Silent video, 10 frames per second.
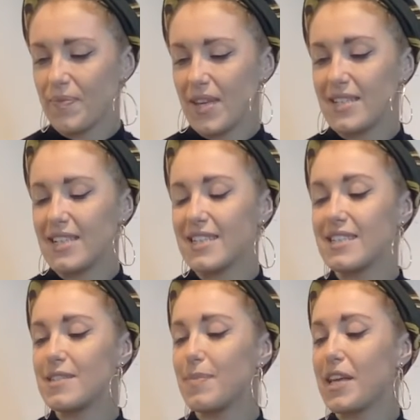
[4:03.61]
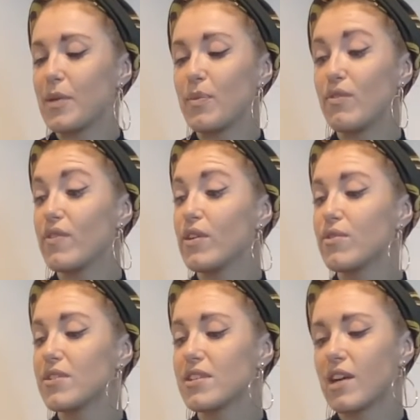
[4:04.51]
It didn't make me
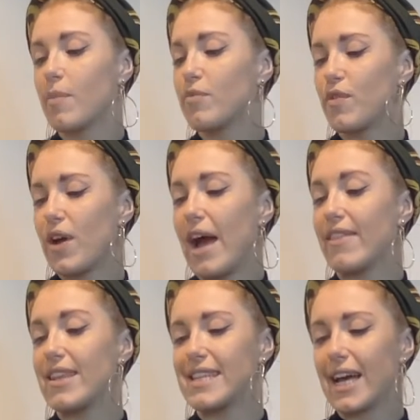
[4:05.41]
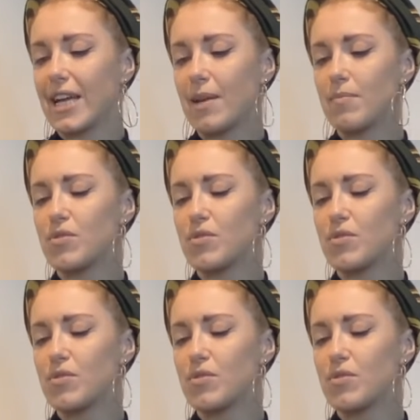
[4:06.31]
feel discomfort at the time,